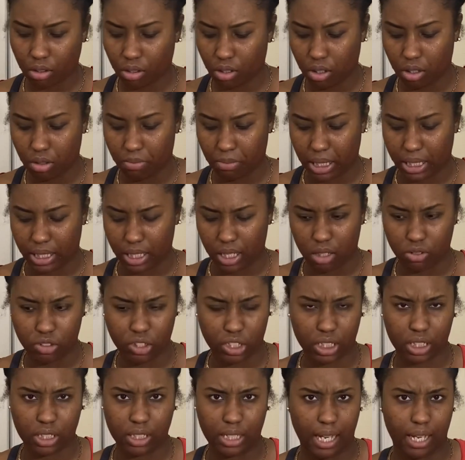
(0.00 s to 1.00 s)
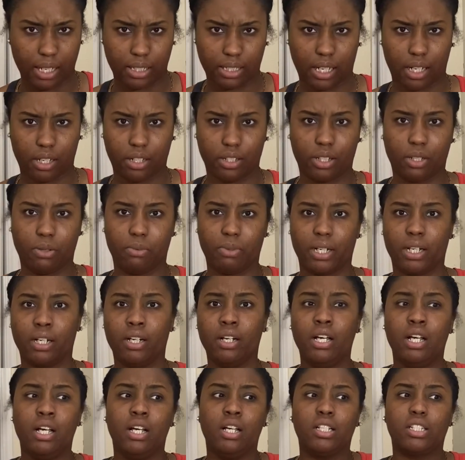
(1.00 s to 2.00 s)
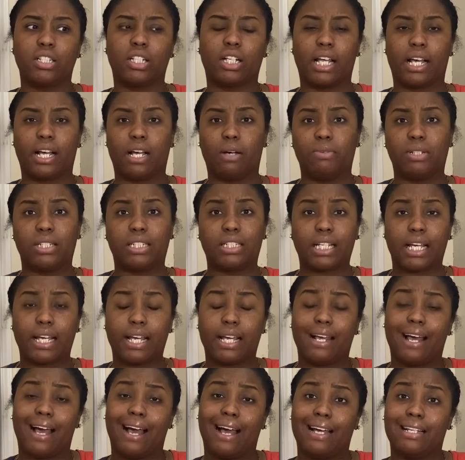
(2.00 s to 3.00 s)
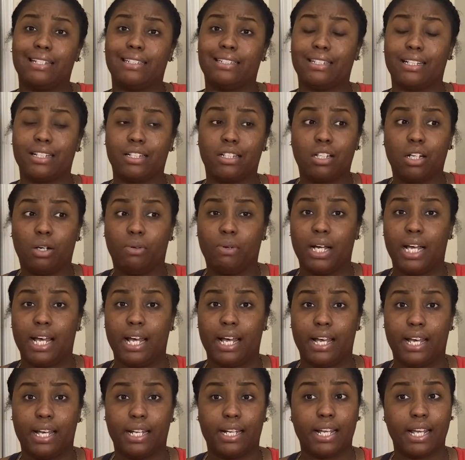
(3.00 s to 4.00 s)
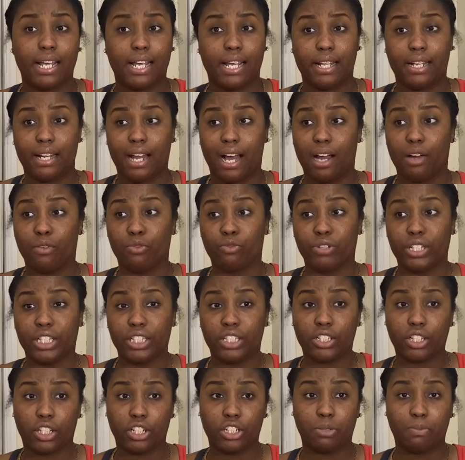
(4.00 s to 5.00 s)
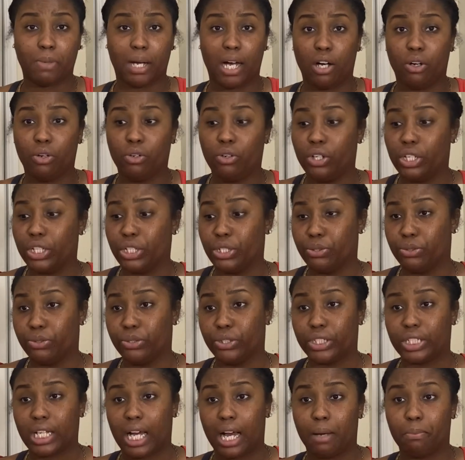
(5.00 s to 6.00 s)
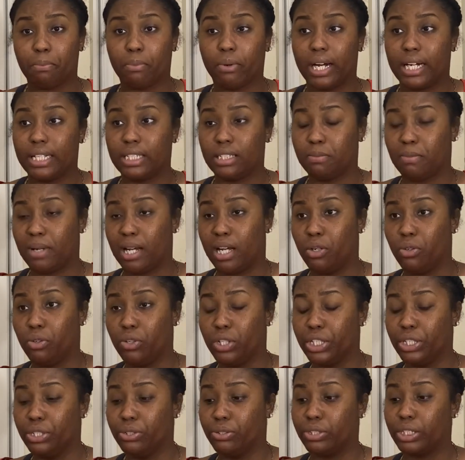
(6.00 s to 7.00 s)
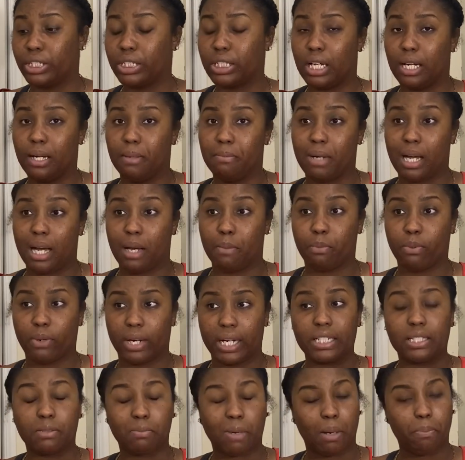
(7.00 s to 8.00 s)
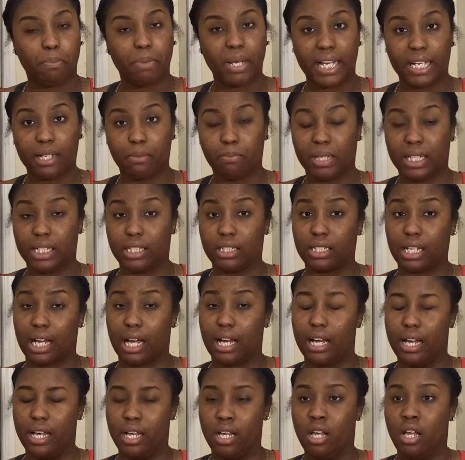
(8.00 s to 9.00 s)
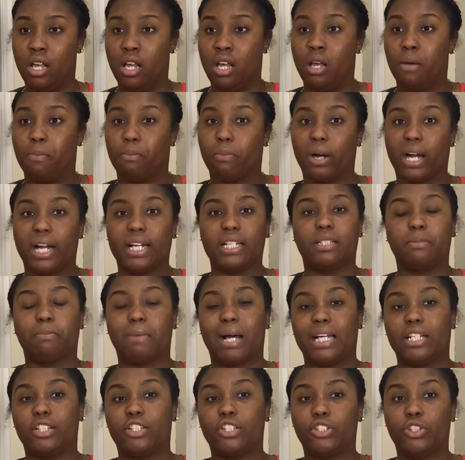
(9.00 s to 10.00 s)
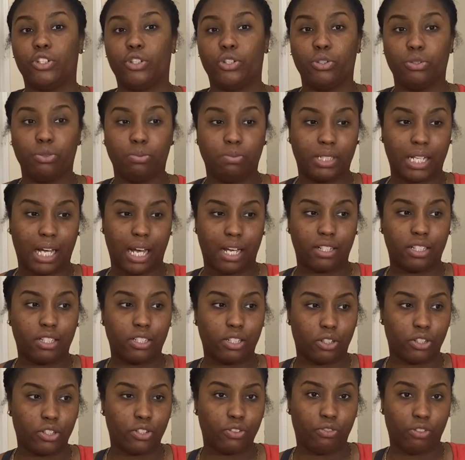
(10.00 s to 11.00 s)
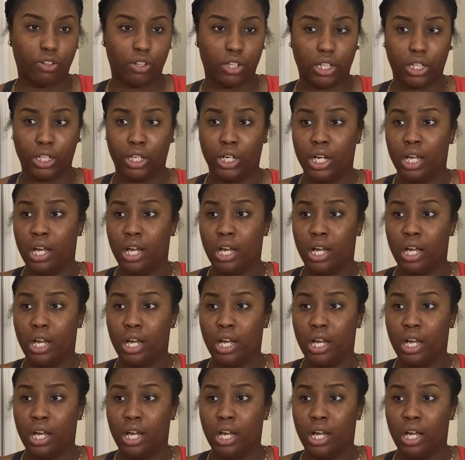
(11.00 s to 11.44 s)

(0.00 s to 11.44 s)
my nail just snapped out of nowhere. So like I was saying, I did go ahead and I researched my oils. I priced my oils. I priced my pigments. I priced my tubes. I searched for,